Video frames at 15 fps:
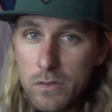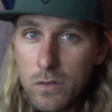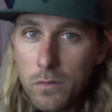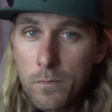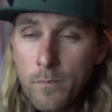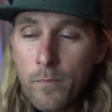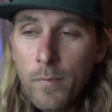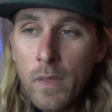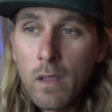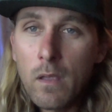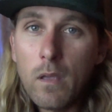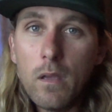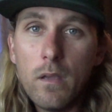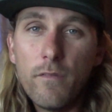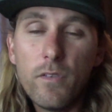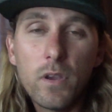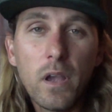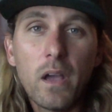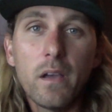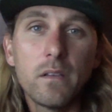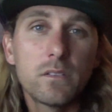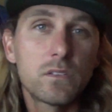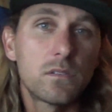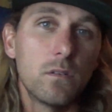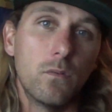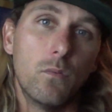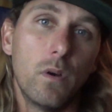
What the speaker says: So if you guys